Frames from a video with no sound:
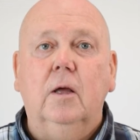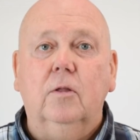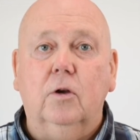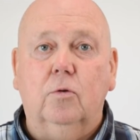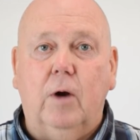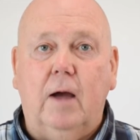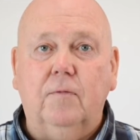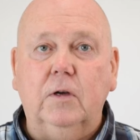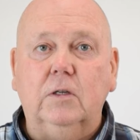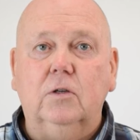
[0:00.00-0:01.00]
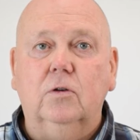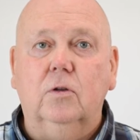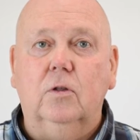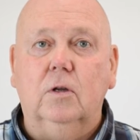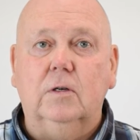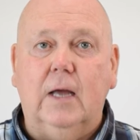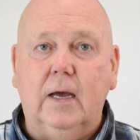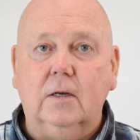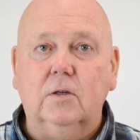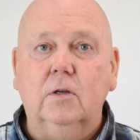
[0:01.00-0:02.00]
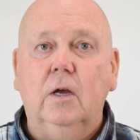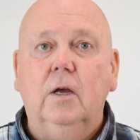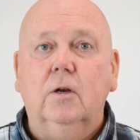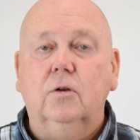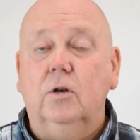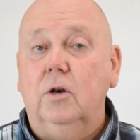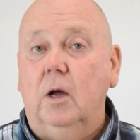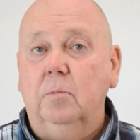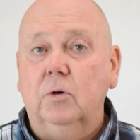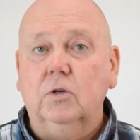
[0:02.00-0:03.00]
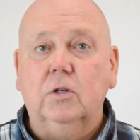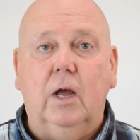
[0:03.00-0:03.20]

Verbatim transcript: the graphics to the text to numbers.